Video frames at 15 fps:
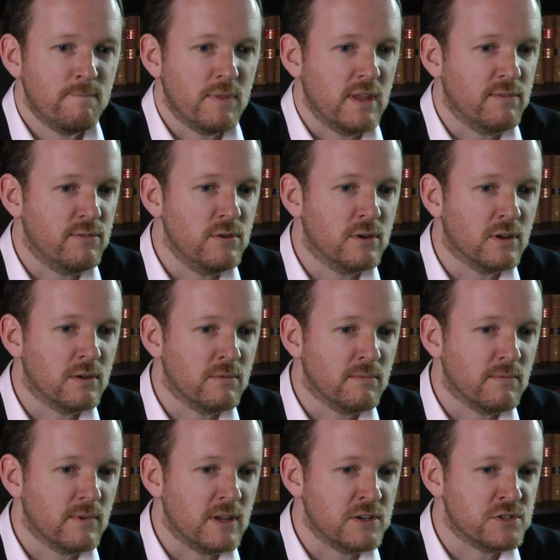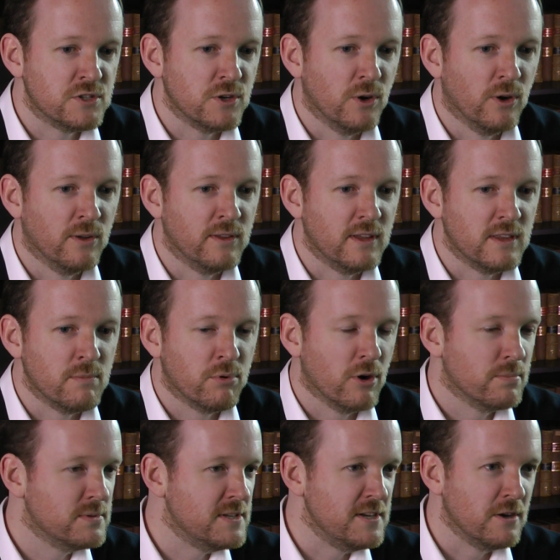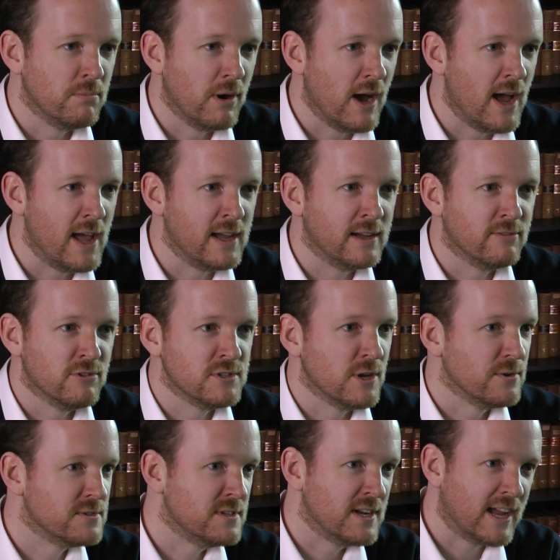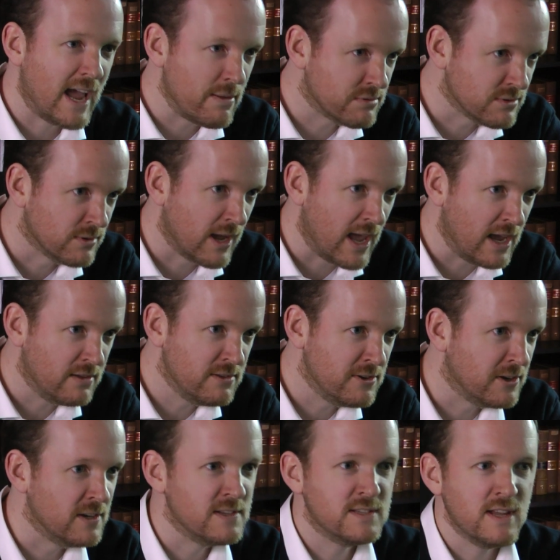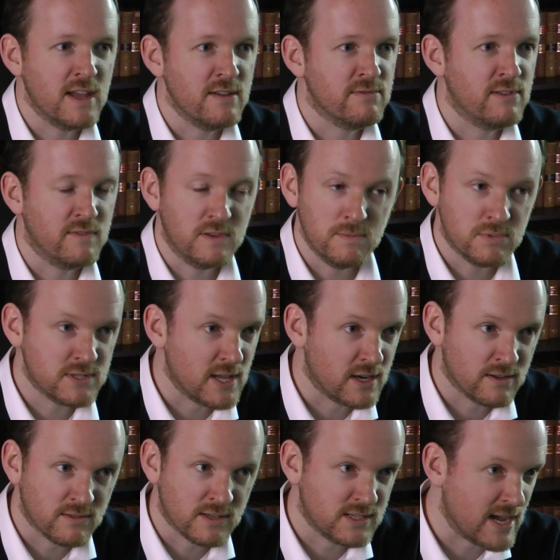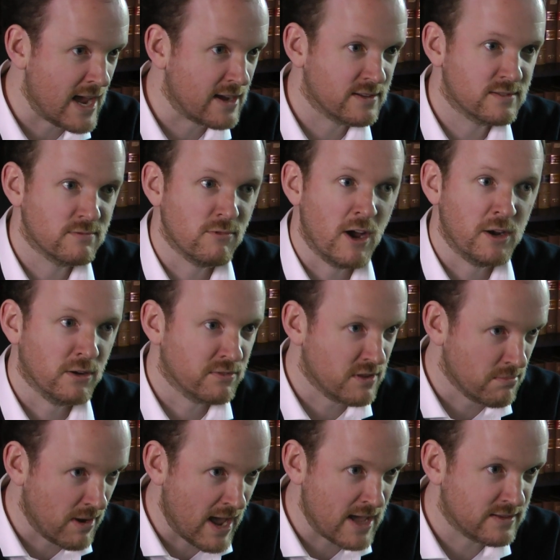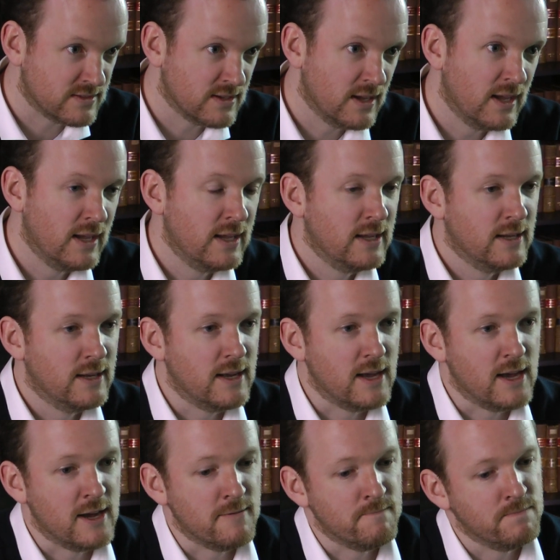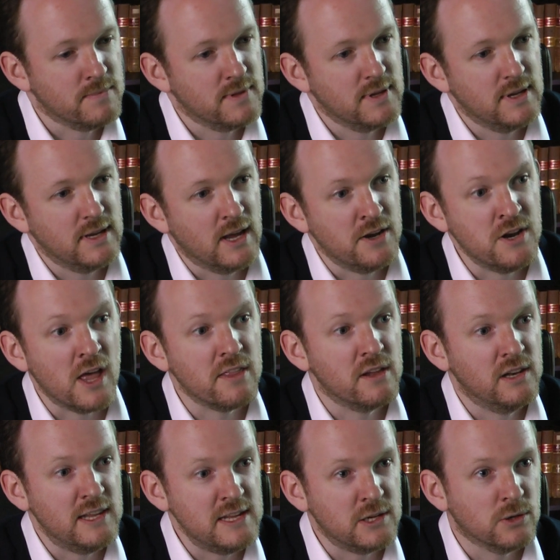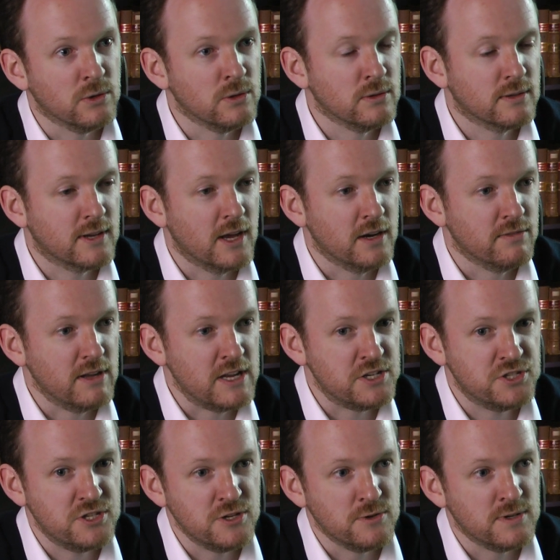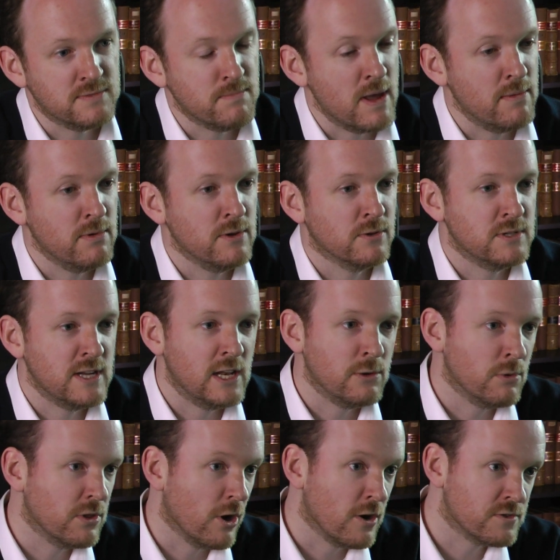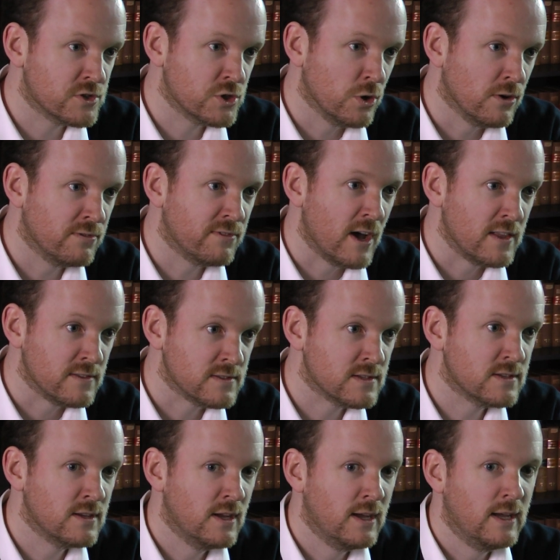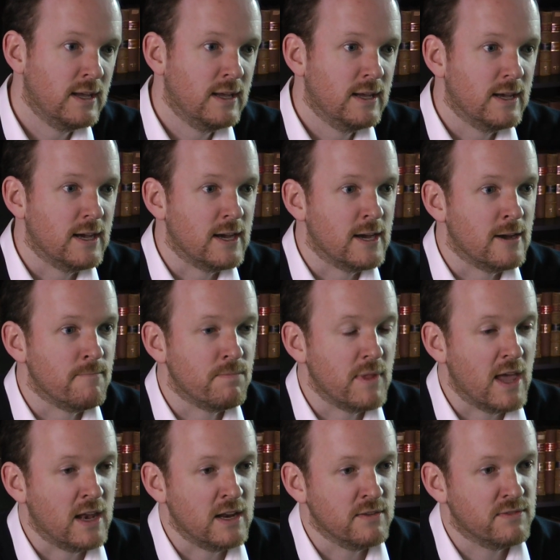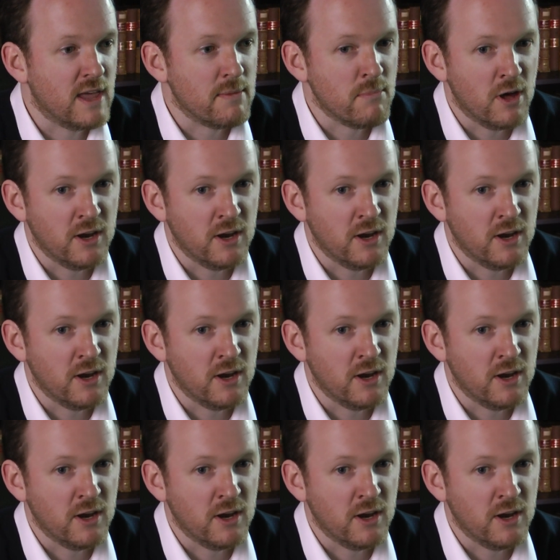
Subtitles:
if you can ensure that the property you're buying results in a capital gain, you're going to save 50% of the tax right off the bat. Another legal kind of issue is maybe you're dealing with offshore funds. And if that